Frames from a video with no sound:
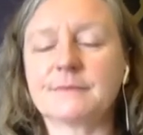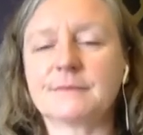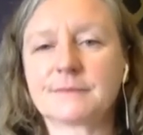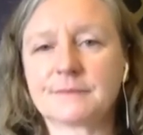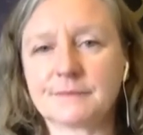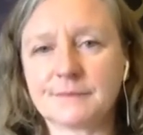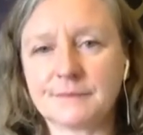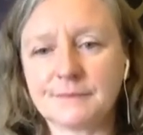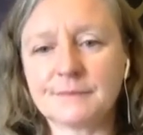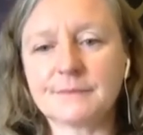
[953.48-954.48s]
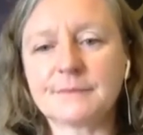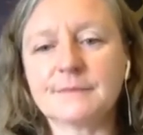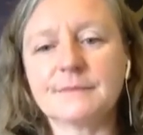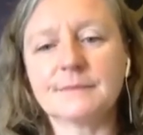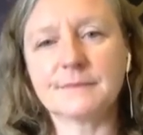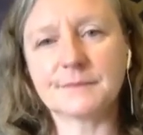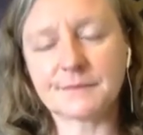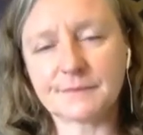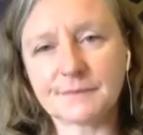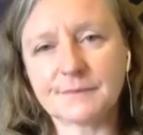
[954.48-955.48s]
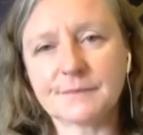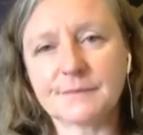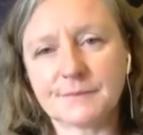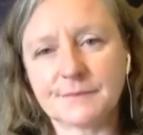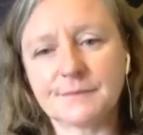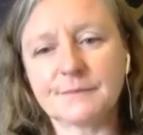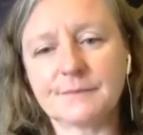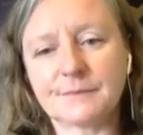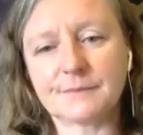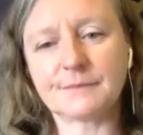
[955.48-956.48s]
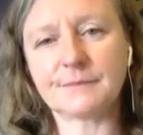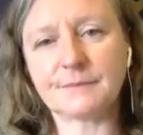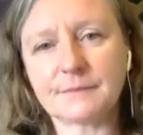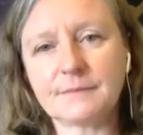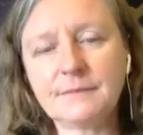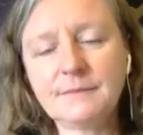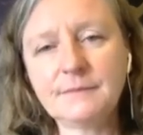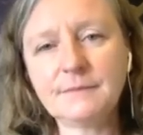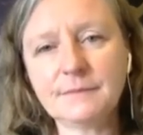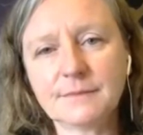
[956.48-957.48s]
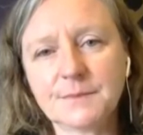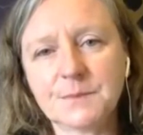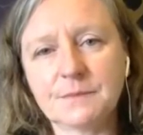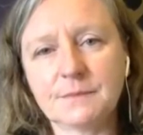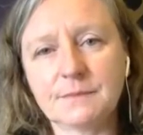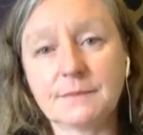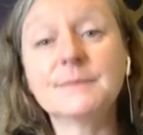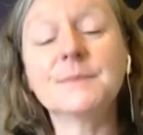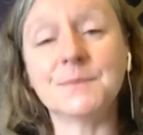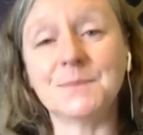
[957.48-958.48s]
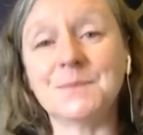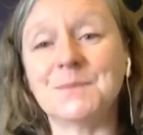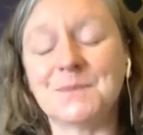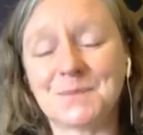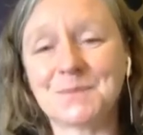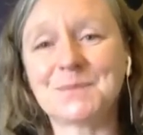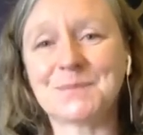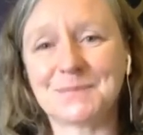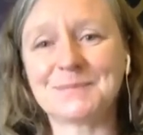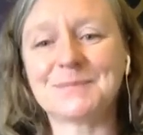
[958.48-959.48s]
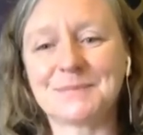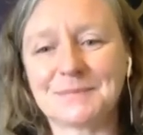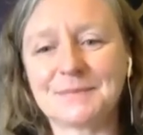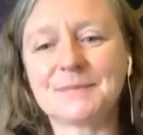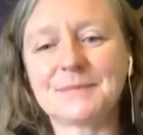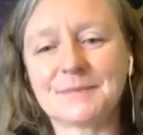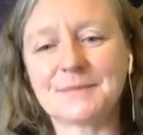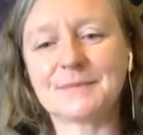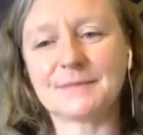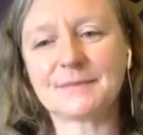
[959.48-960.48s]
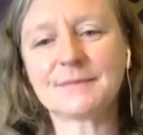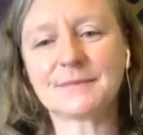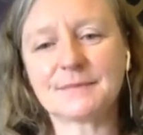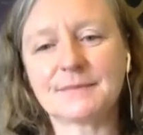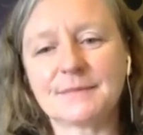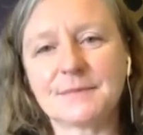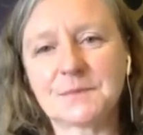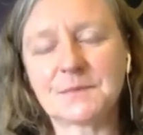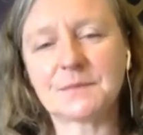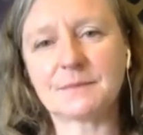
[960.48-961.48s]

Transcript: [no speech]